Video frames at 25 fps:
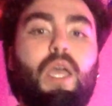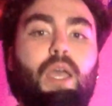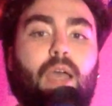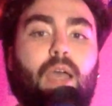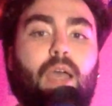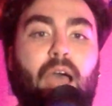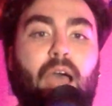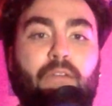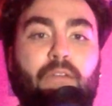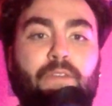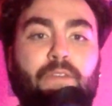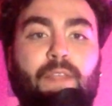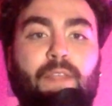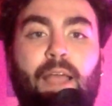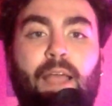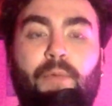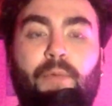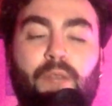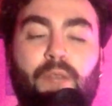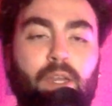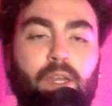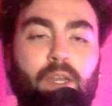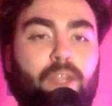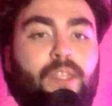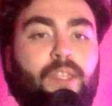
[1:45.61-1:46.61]
I feel
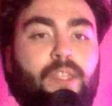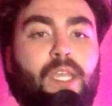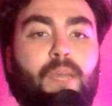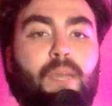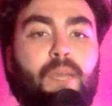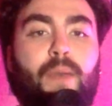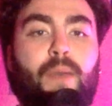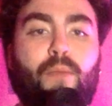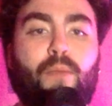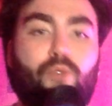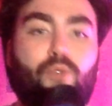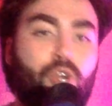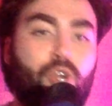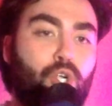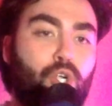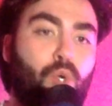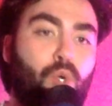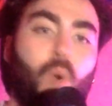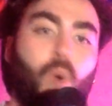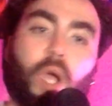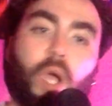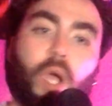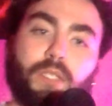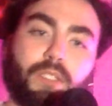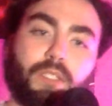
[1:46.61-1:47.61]
like we need to think about more
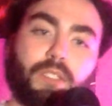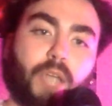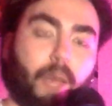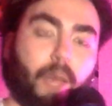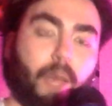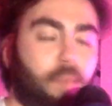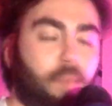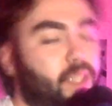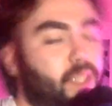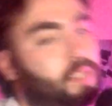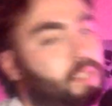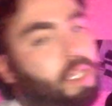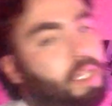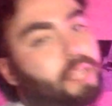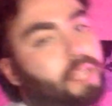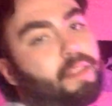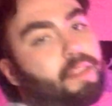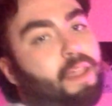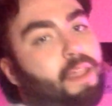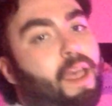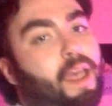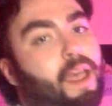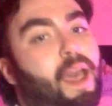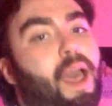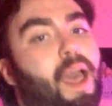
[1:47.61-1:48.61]
nuanced topics
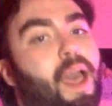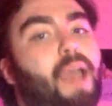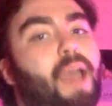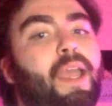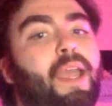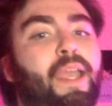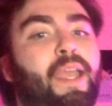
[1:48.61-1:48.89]
like that.